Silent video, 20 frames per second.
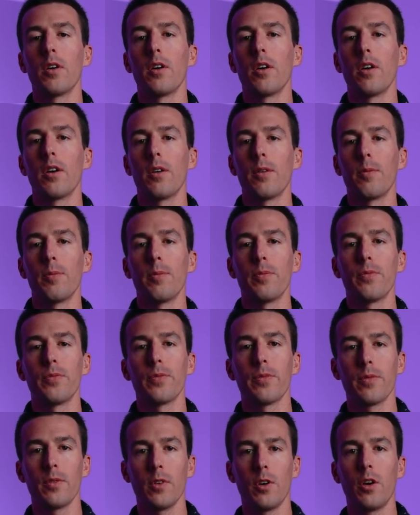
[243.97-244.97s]

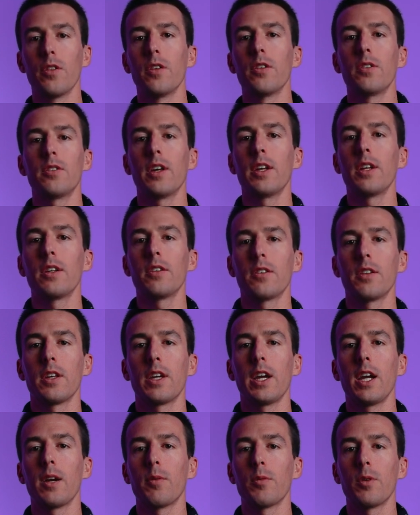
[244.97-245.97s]
on the settings in the
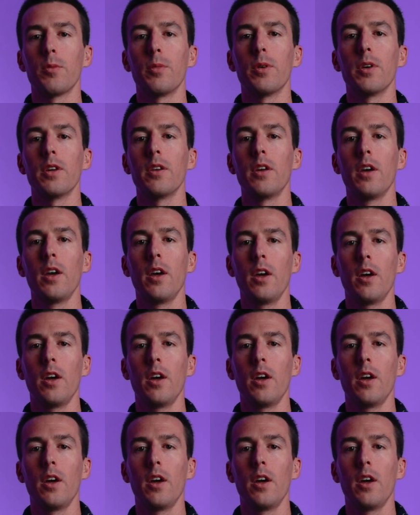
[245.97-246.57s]
camera, but